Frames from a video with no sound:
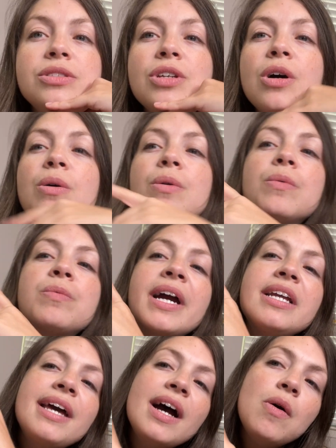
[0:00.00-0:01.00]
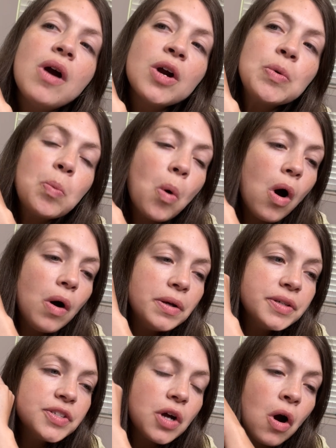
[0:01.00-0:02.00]
So right now our
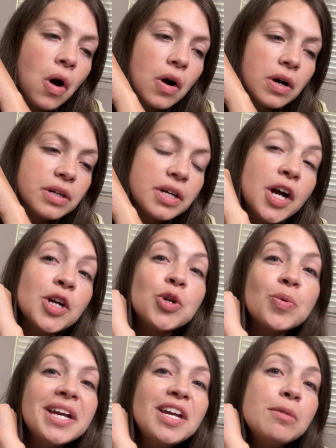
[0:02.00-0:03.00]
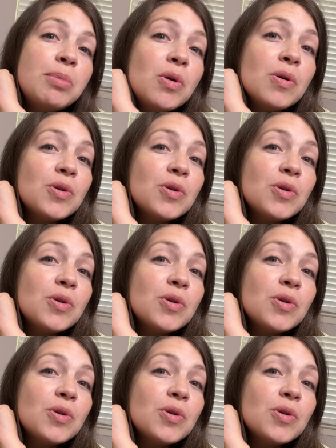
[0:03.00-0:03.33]
walls are agreeable